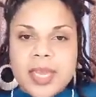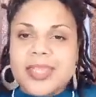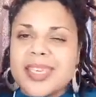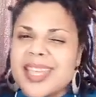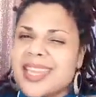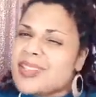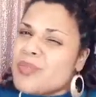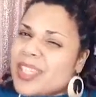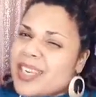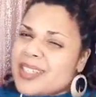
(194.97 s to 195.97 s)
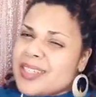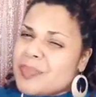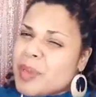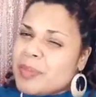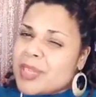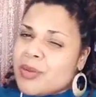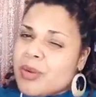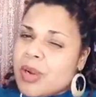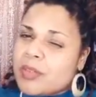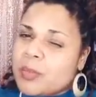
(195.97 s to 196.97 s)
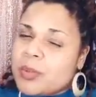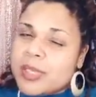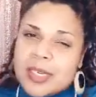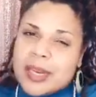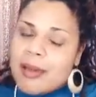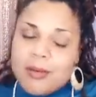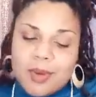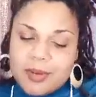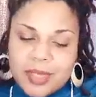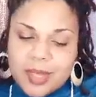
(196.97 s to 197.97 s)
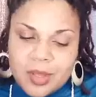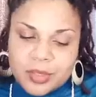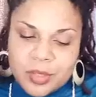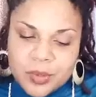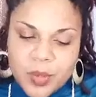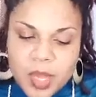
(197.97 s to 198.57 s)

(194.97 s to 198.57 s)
then that's a relationship I'm not so comfortable in and I don't want to belong to.